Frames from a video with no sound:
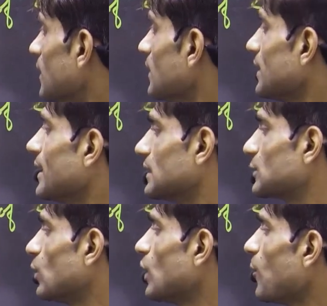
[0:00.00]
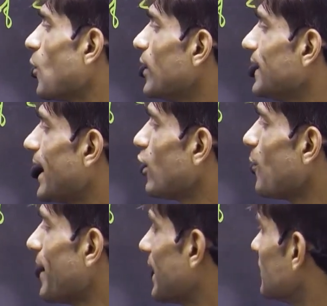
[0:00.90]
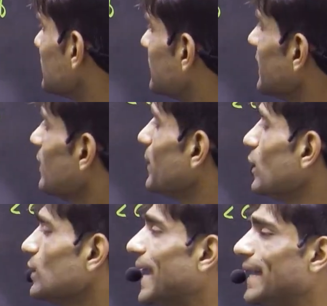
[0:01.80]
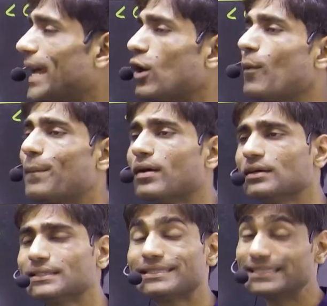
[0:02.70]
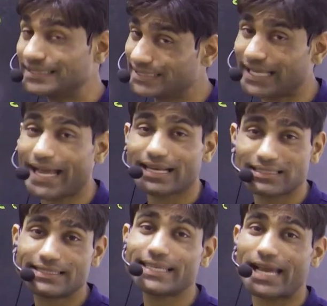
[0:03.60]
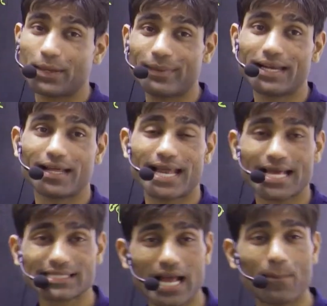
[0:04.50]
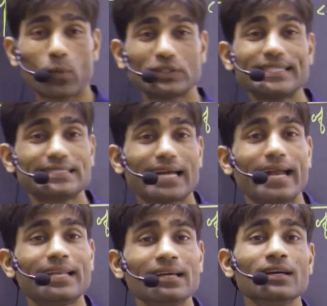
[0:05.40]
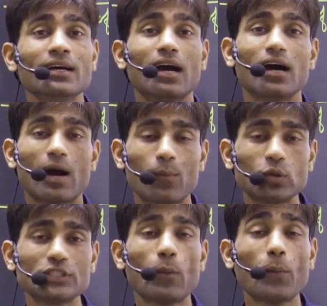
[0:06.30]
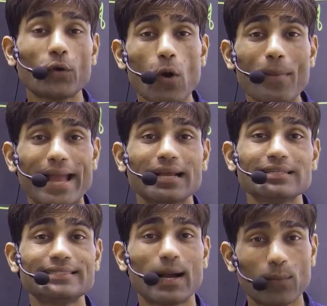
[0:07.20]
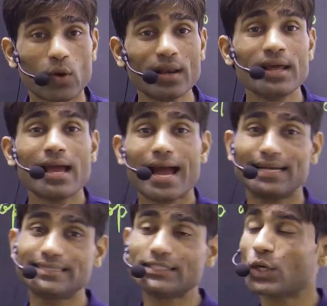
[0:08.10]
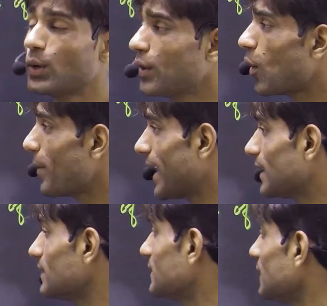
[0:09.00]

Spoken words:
yes, 1 upon tan of angle C, we know that tan of angle C can be written as opposite side, opposite of angle C upon adjacent of angle C. So